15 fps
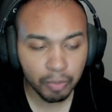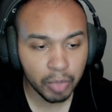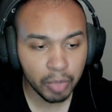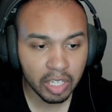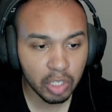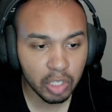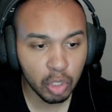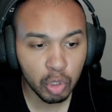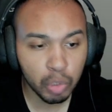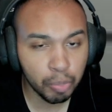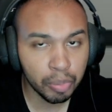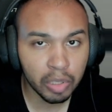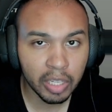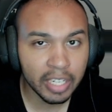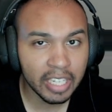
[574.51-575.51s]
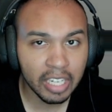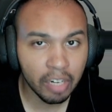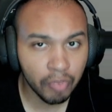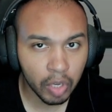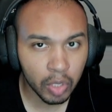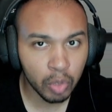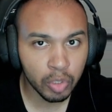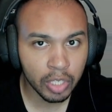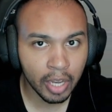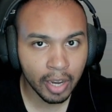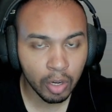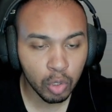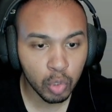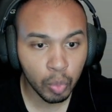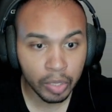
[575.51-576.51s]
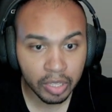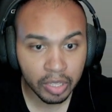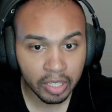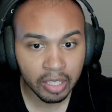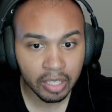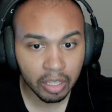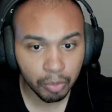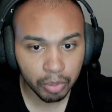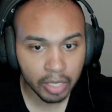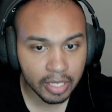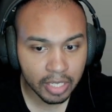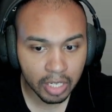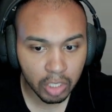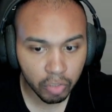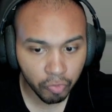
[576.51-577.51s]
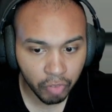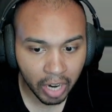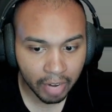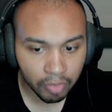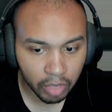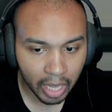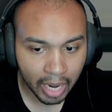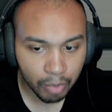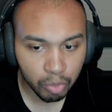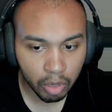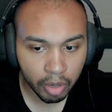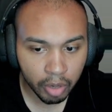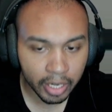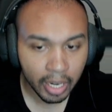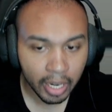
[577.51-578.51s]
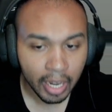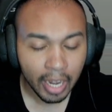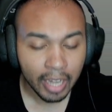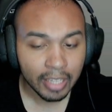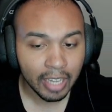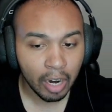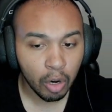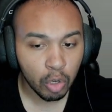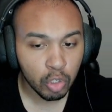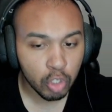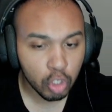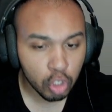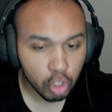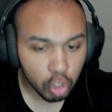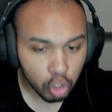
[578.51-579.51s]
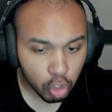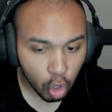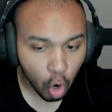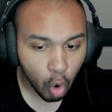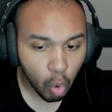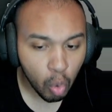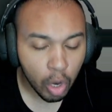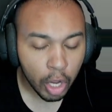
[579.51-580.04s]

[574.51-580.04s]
because there's plenty of other titles within the PlayStation 5 library that are so